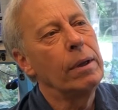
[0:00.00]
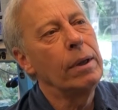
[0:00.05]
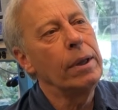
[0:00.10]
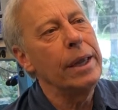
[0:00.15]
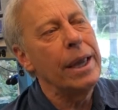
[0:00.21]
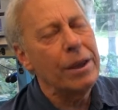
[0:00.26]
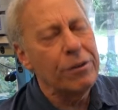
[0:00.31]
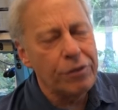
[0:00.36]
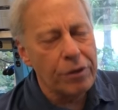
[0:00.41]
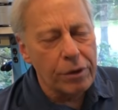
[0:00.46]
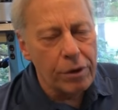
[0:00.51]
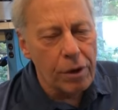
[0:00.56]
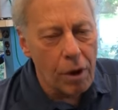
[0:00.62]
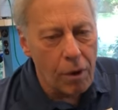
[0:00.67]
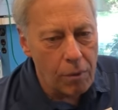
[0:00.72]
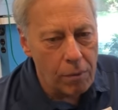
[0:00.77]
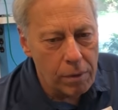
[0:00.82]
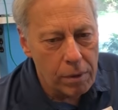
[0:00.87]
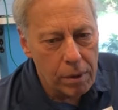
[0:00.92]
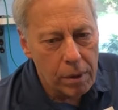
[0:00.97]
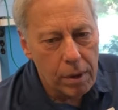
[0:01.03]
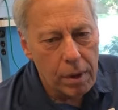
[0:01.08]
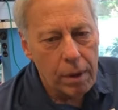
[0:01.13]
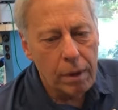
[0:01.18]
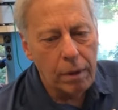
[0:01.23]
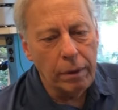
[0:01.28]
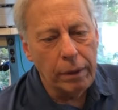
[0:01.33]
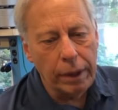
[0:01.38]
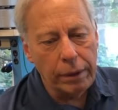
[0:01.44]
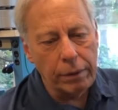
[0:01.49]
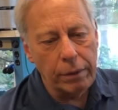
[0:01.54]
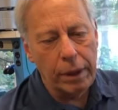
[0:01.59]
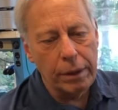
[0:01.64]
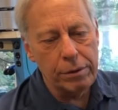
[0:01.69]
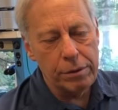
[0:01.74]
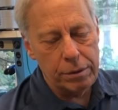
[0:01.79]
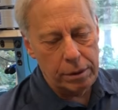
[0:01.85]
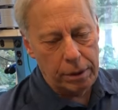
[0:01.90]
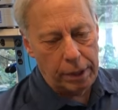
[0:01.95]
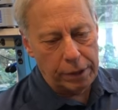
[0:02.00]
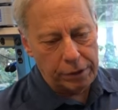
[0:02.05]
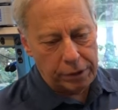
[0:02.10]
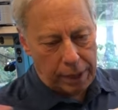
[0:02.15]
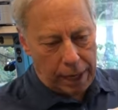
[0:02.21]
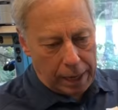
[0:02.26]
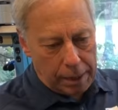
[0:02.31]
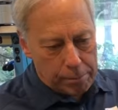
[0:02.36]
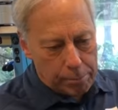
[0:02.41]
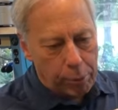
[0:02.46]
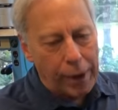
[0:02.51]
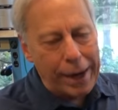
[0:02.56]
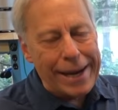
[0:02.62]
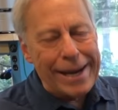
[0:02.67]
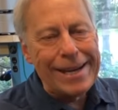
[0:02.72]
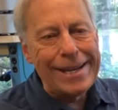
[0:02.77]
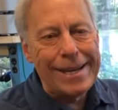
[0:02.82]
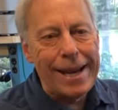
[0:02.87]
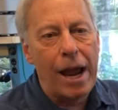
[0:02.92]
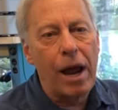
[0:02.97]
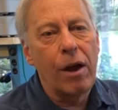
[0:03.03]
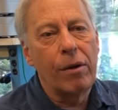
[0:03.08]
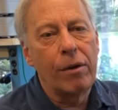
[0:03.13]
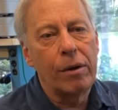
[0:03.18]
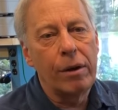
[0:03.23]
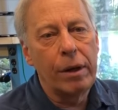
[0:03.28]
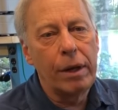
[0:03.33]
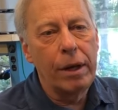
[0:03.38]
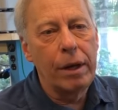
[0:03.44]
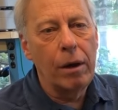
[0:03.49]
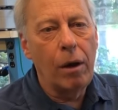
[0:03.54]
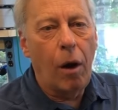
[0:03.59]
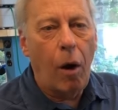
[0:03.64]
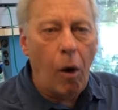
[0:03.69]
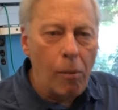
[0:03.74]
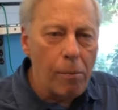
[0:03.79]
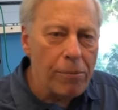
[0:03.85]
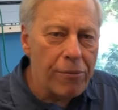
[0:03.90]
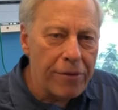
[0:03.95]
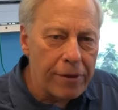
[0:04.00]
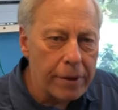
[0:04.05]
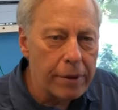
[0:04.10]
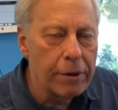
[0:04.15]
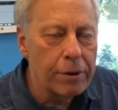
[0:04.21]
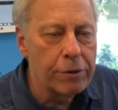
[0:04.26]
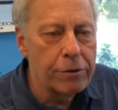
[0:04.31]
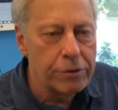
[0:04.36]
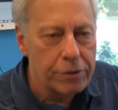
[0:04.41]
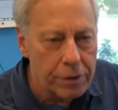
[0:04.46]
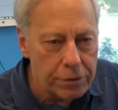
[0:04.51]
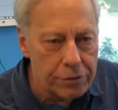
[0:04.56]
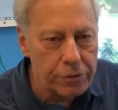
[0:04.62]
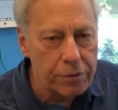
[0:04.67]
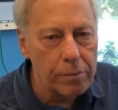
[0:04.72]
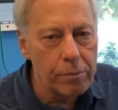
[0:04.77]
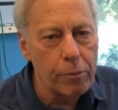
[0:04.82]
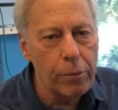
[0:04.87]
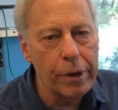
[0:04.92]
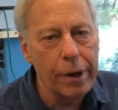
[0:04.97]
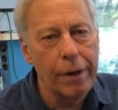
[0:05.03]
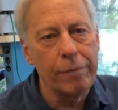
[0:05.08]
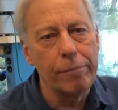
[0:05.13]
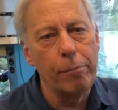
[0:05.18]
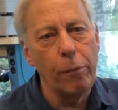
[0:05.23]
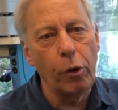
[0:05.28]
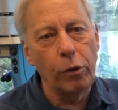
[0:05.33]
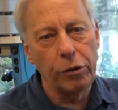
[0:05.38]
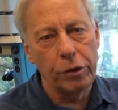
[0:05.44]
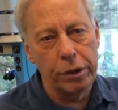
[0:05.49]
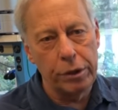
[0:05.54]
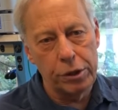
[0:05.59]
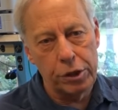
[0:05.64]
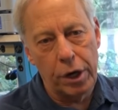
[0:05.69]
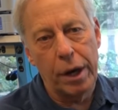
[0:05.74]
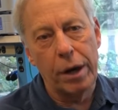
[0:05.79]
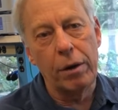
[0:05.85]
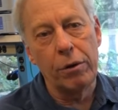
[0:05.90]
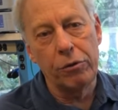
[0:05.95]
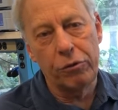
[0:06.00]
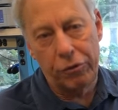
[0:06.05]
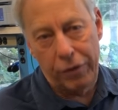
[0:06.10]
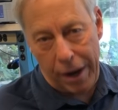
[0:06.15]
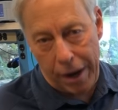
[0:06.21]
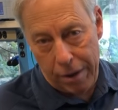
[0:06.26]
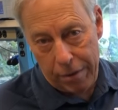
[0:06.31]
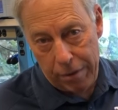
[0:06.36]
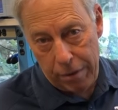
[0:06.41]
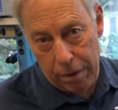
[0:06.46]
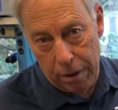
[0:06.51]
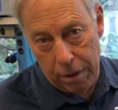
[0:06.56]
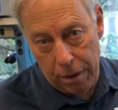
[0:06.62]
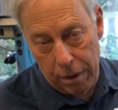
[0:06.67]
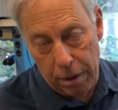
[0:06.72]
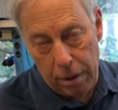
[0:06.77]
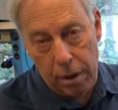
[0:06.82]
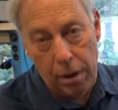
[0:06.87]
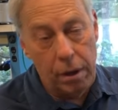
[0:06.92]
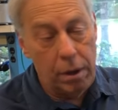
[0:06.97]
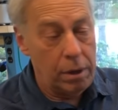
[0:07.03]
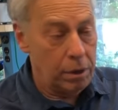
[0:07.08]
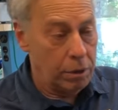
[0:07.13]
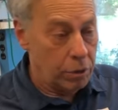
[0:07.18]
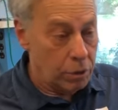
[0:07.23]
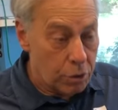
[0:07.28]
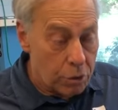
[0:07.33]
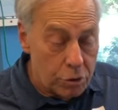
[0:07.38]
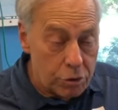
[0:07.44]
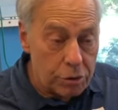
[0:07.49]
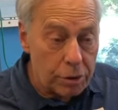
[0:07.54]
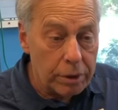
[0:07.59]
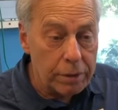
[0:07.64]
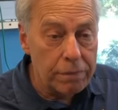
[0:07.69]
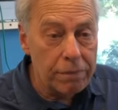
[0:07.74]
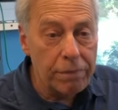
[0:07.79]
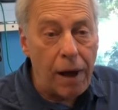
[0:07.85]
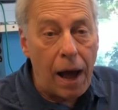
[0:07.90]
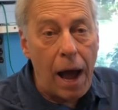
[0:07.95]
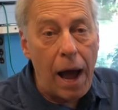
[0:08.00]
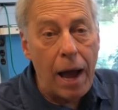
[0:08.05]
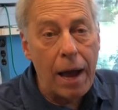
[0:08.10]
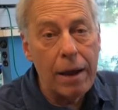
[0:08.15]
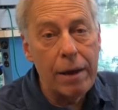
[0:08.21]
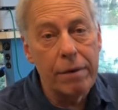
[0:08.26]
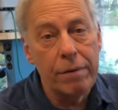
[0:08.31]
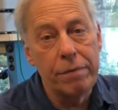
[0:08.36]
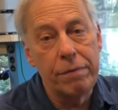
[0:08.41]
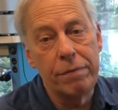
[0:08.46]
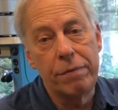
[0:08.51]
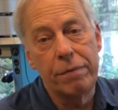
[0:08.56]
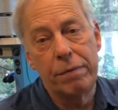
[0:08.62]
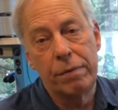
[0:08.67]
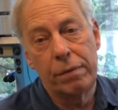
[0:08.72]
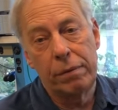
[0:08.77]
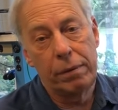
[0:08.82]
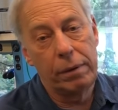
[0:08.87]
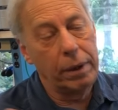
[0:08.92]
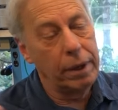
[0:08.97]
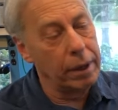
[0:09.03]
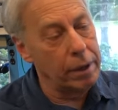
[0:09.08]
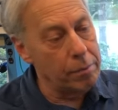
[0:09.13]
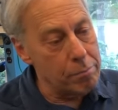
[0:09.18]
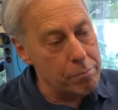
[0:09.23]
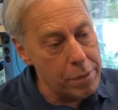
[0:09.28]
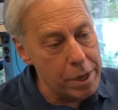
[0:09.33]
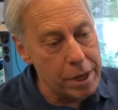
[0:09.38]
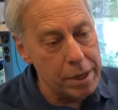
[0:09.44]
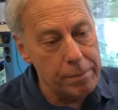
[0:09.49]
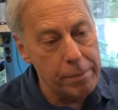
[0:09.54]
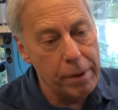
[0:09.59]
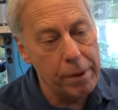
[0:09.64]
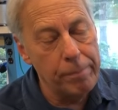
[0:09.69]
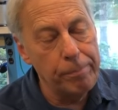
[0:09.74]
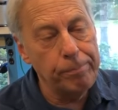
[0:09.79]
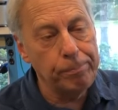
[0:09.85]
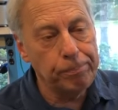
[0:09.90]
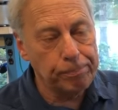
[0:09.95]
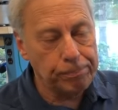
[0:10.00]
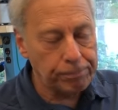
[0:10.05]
yes and no. Let, let's, let's kind of break it down. In a home theater system, we have multi channel sound, usually five at a minimum.